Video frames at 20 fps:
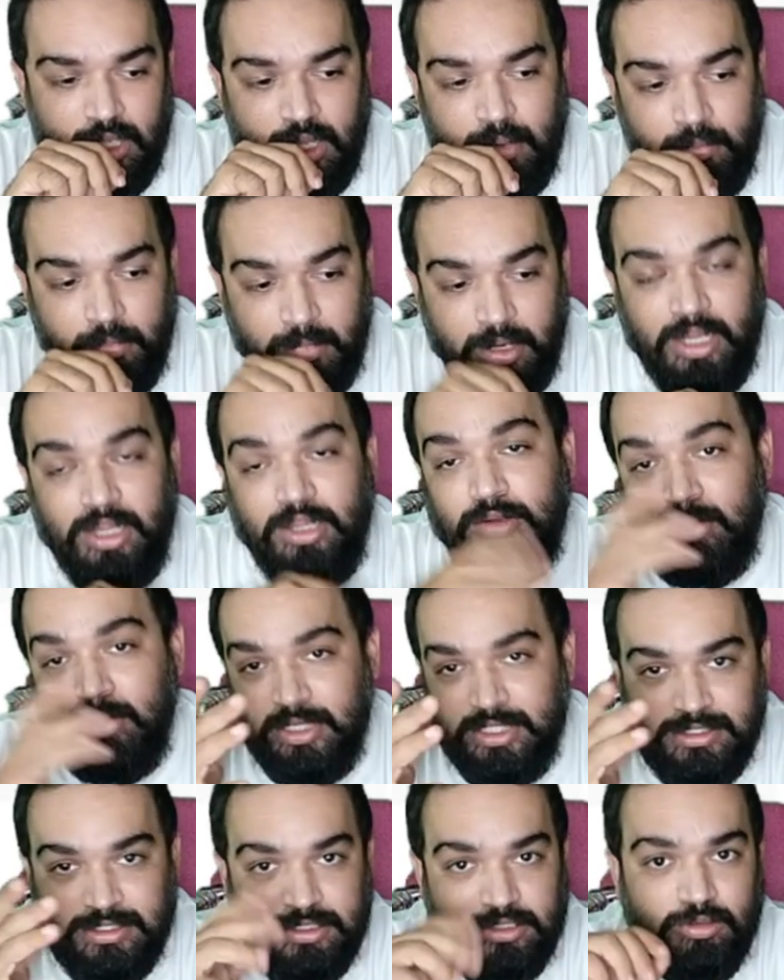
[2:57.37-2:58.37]
But
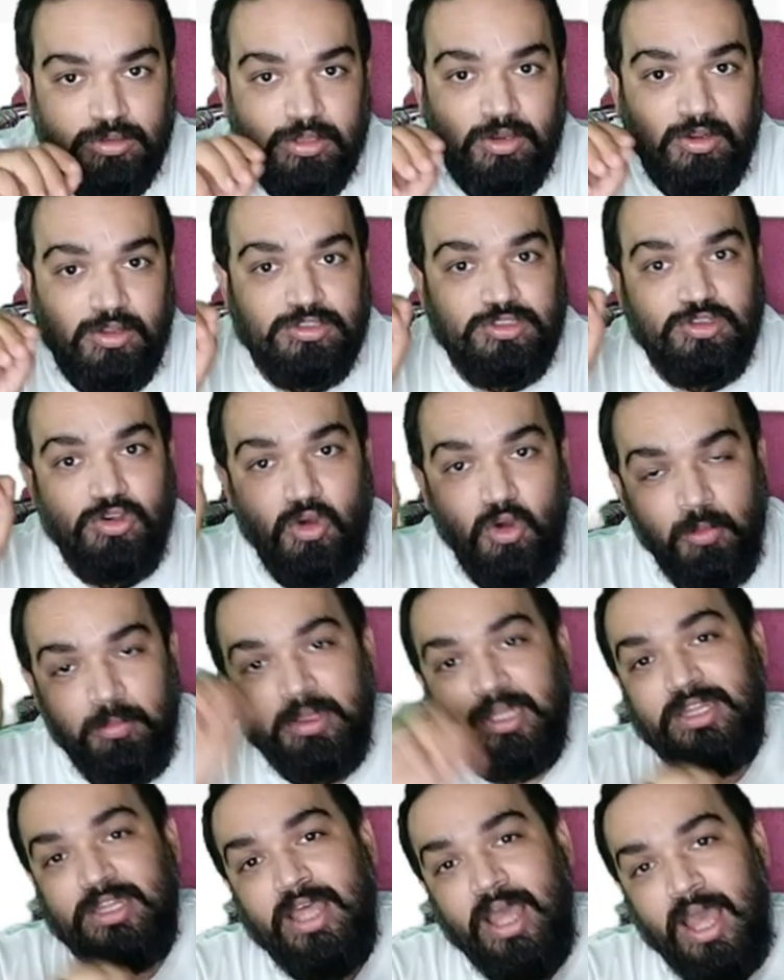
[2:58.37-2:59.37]
otherwise, you can also
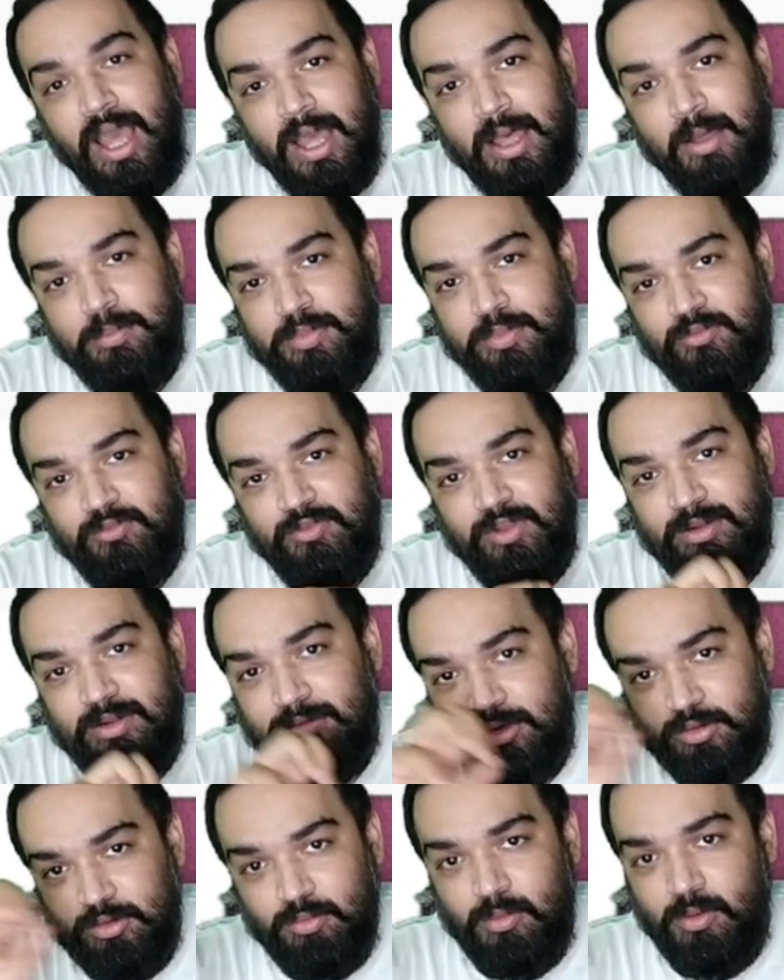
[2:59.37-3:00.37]
open the app whenever
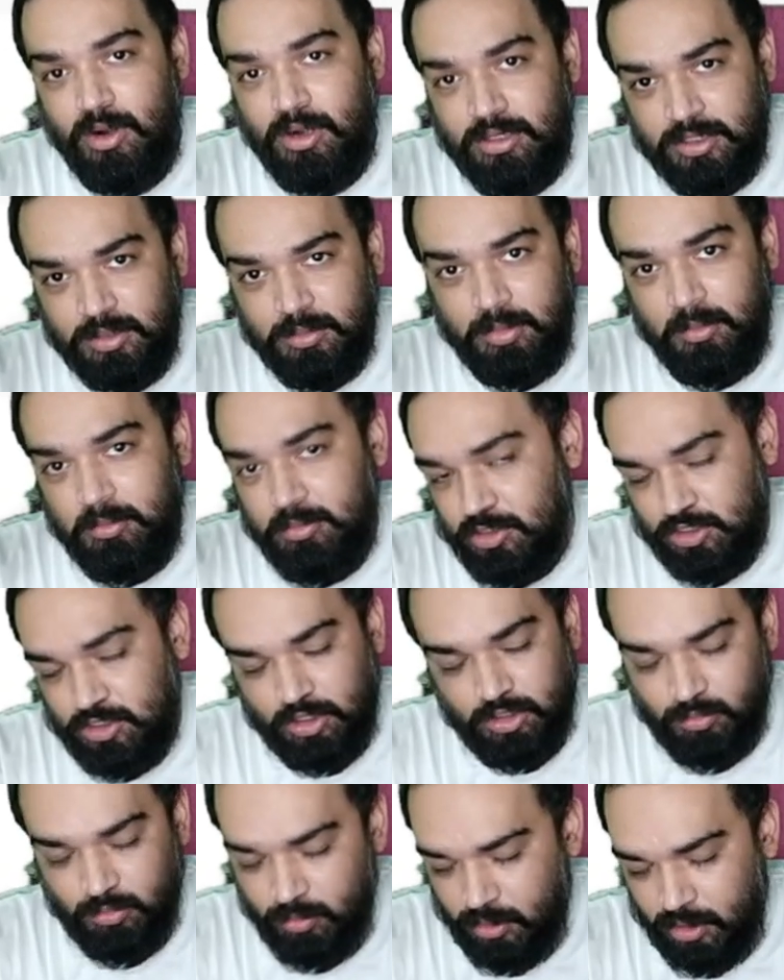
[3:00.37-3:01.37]
you want the publisher
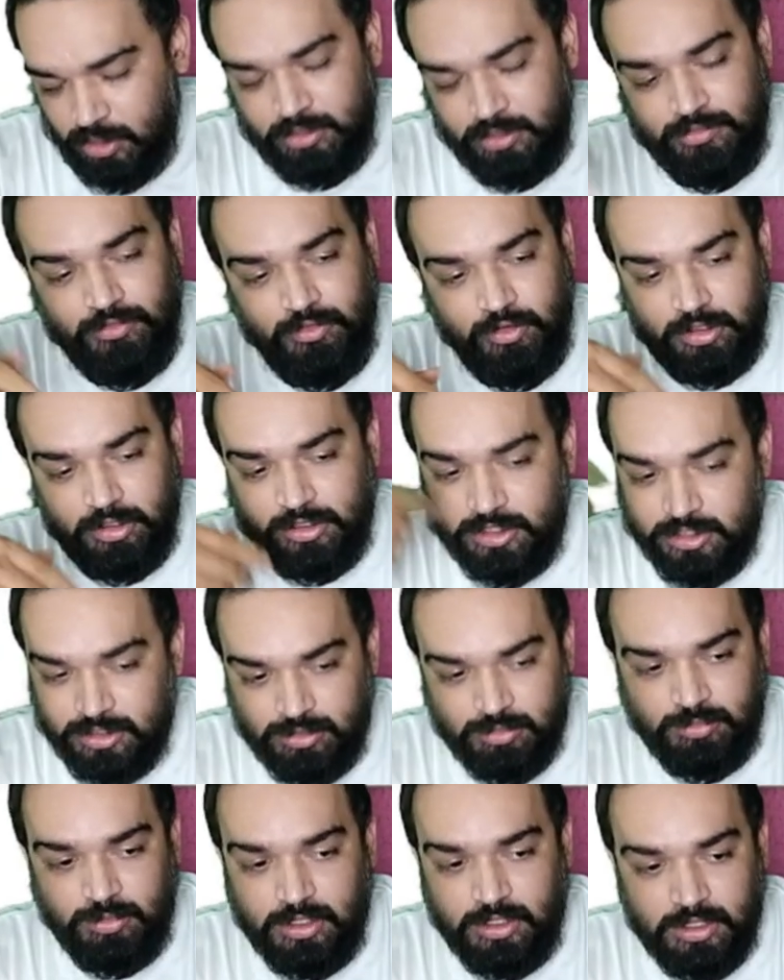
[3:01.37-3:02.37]
to work for this to
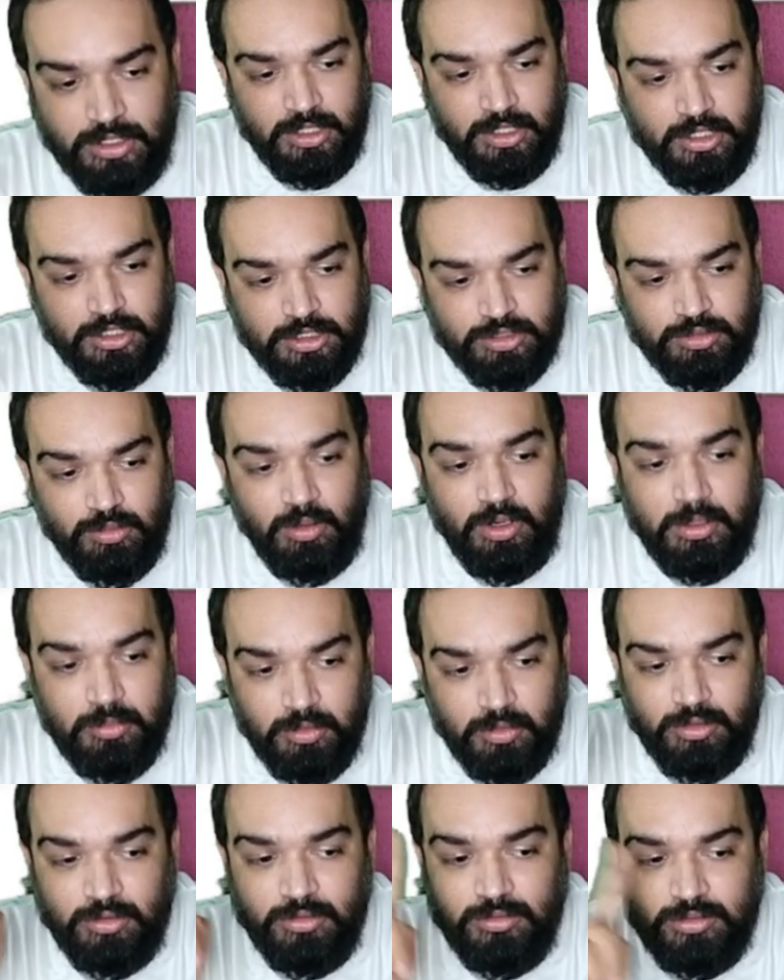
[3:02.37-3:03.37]
work. So what I'm going
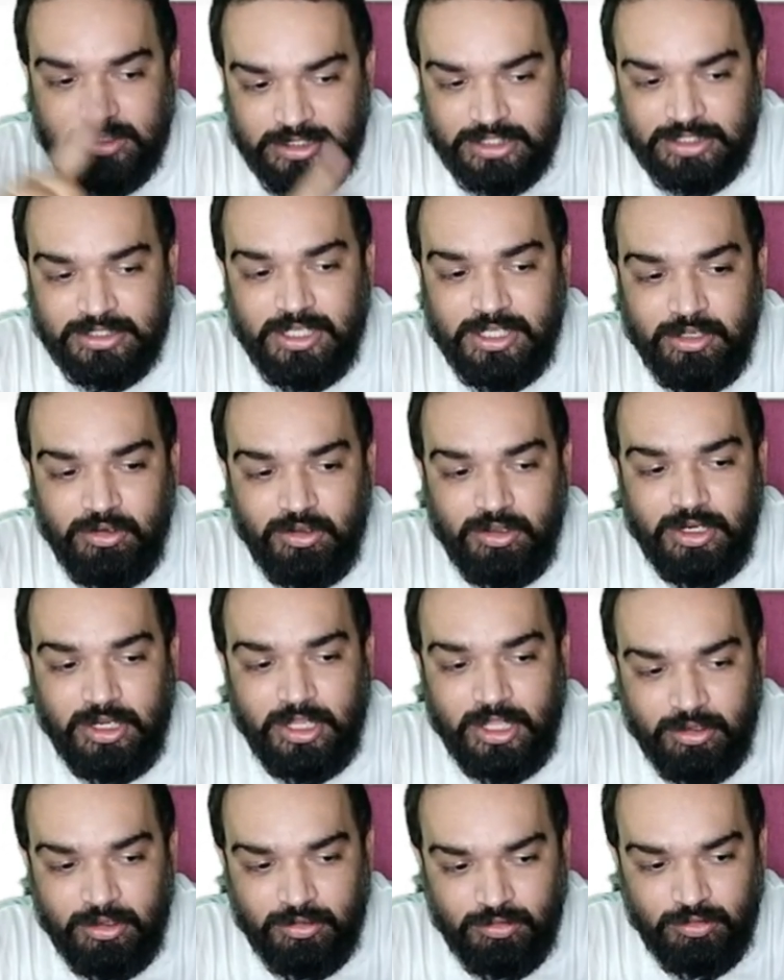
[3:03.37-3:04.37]
to do is just click on
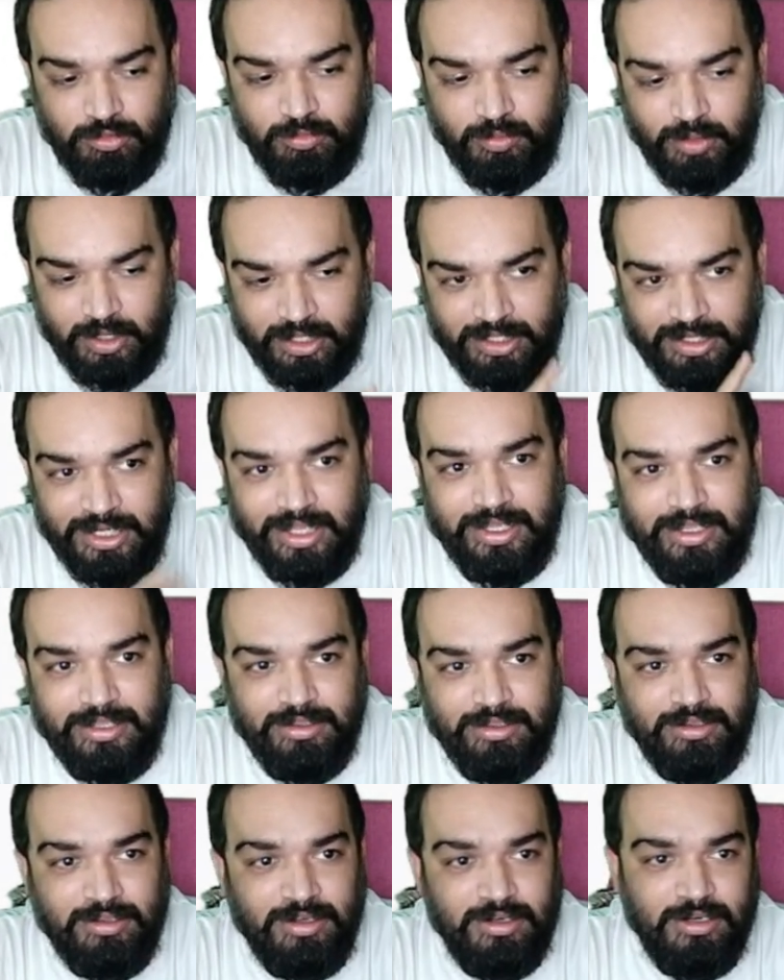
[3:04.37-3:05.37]
Heroku one click
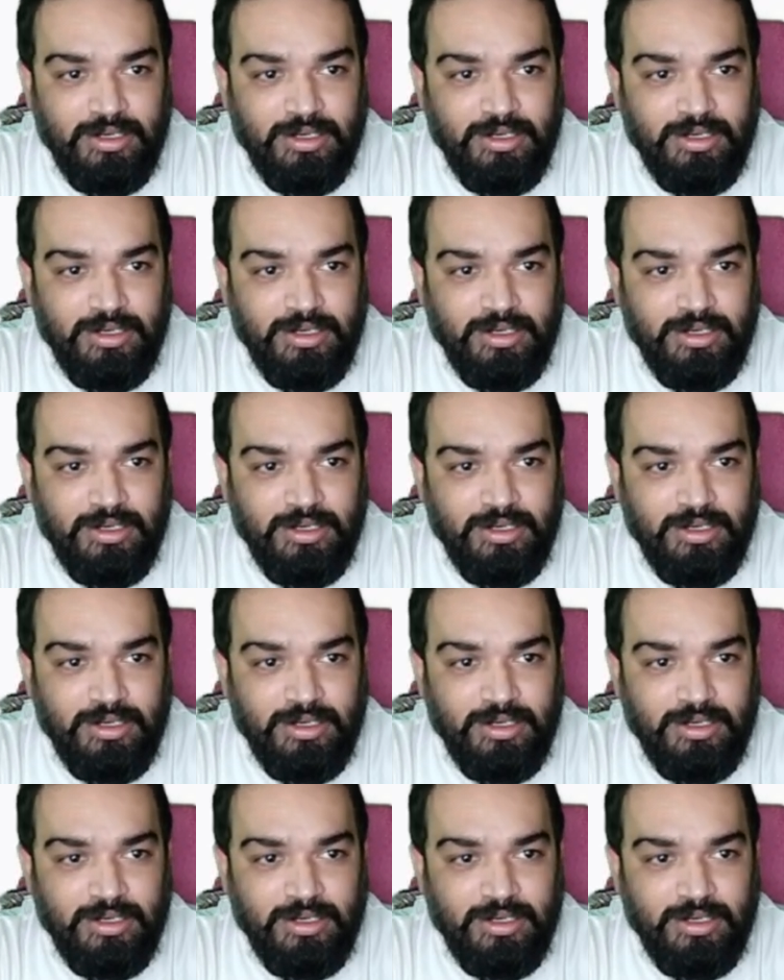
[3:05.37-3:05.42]
here.